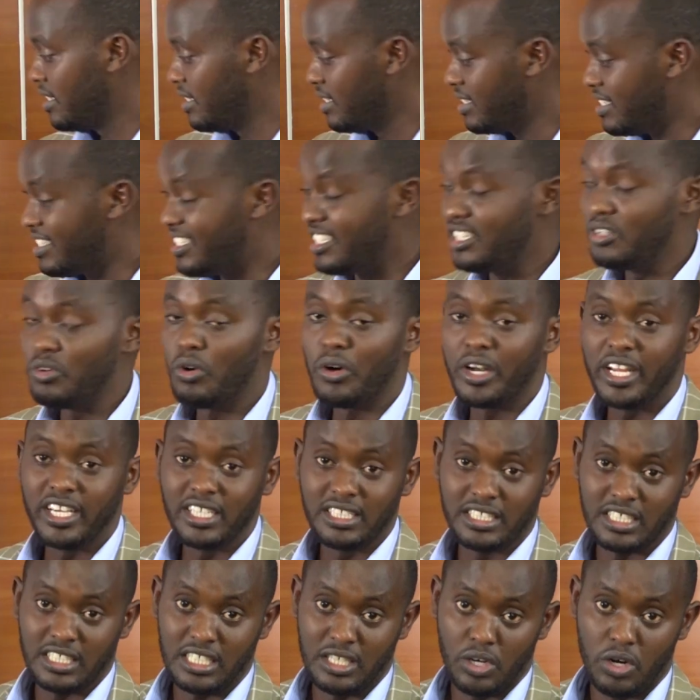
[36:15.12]
single
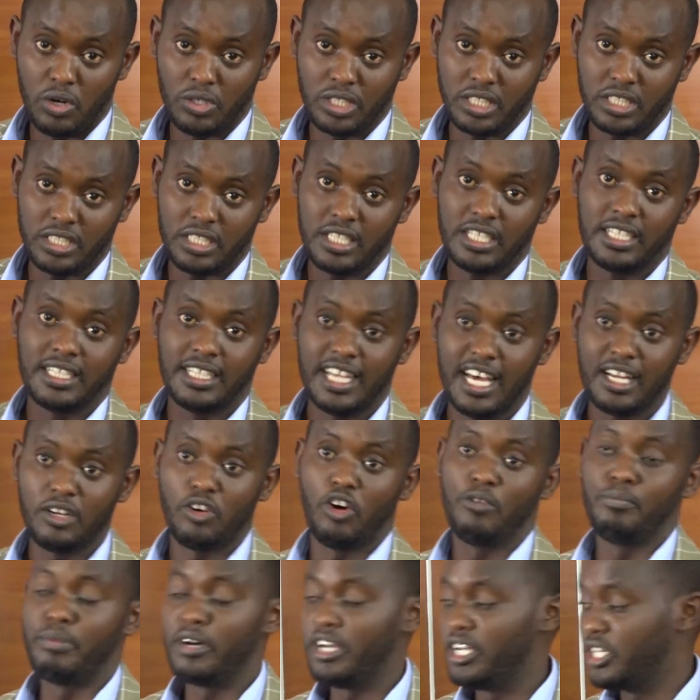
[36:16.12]
linked node. That
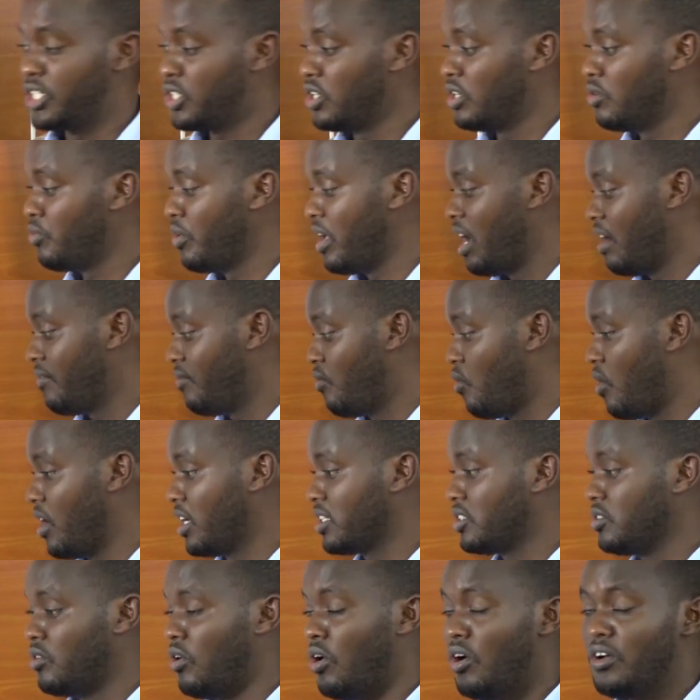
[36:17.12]
operation we have
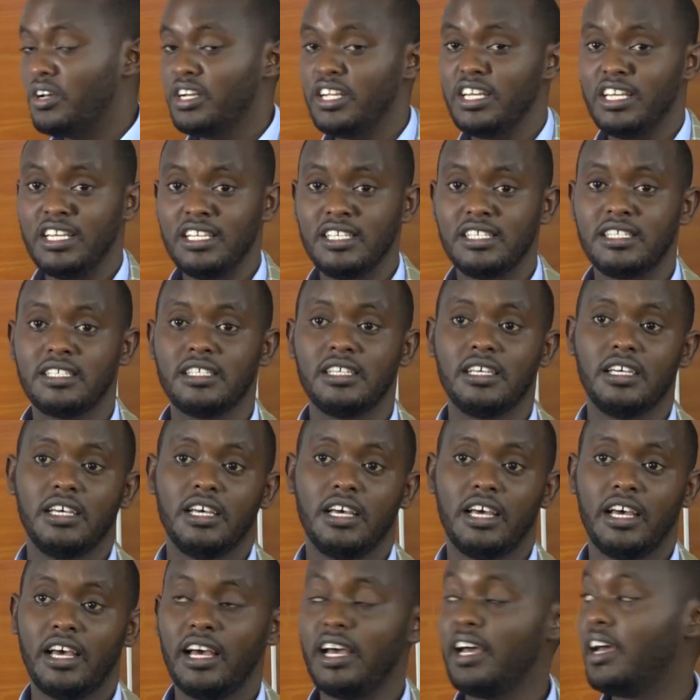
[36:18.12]
worked on is
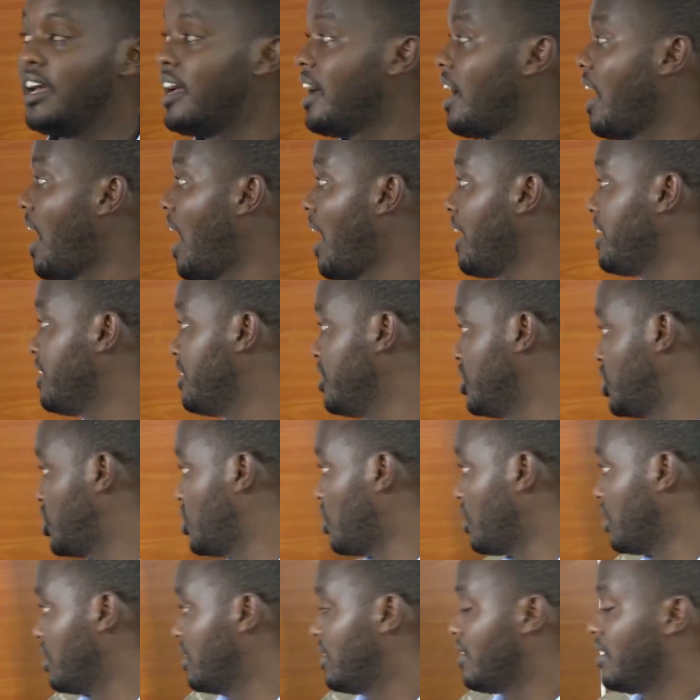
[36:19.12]

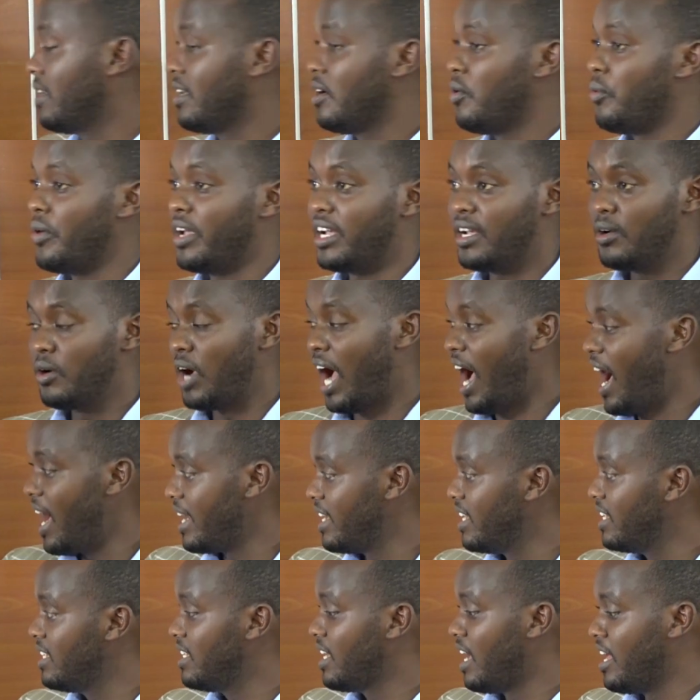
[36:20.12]
addition. We
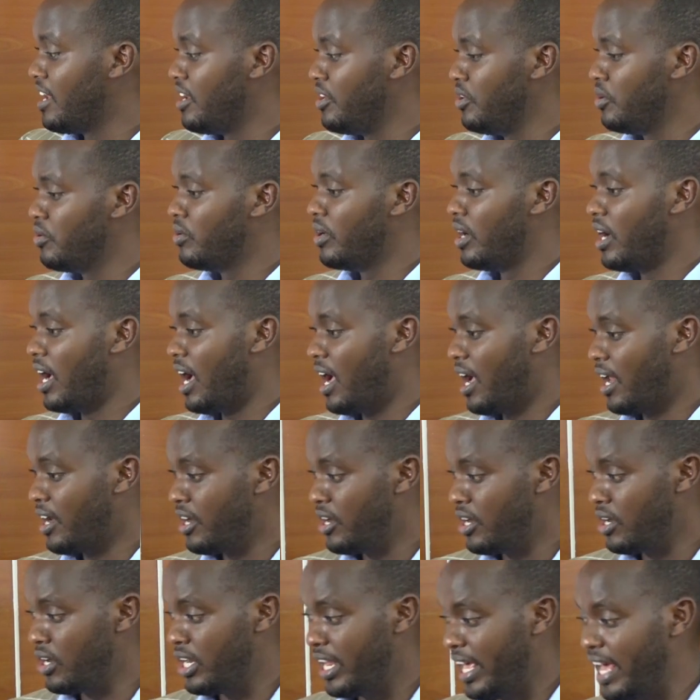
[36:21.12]
added a new
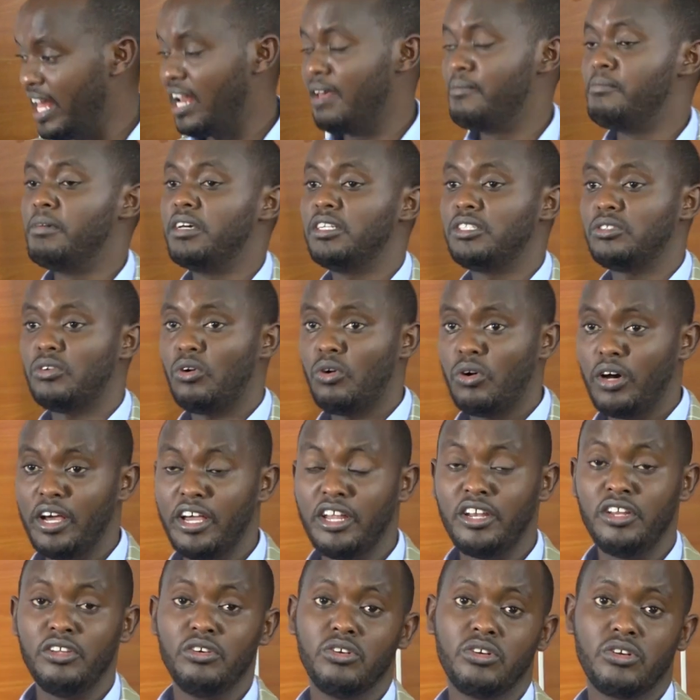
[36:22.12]
element or
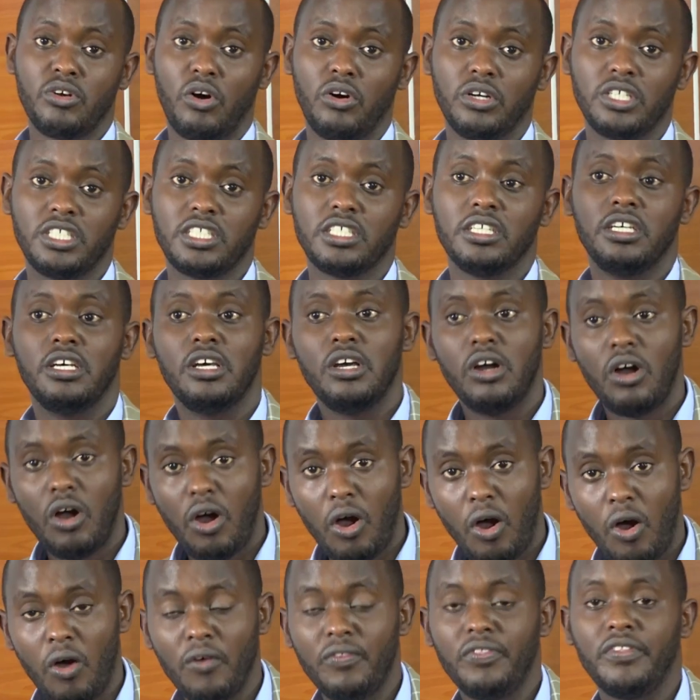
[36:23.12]
a new node
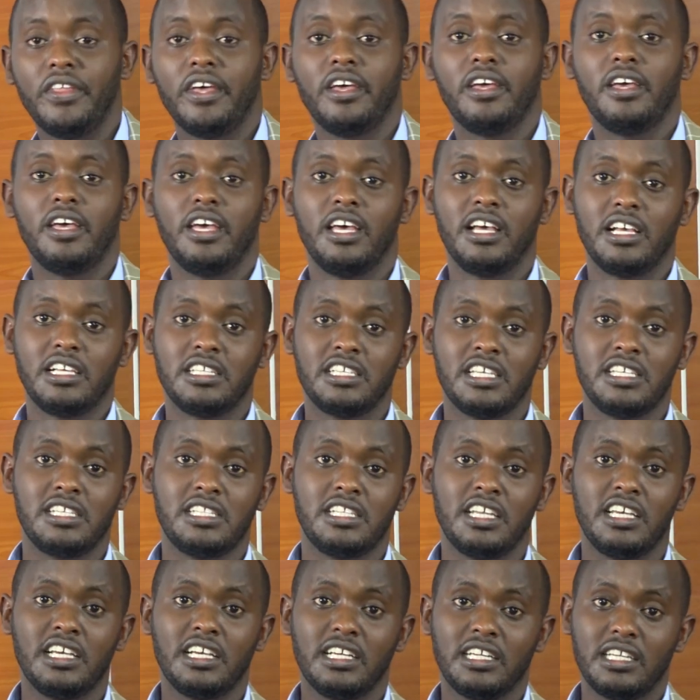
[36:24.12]
on the
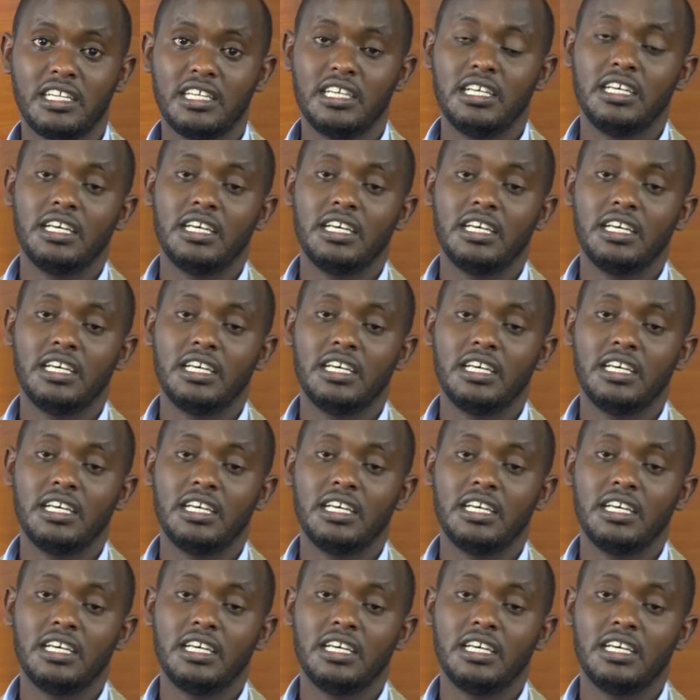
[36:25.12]
existing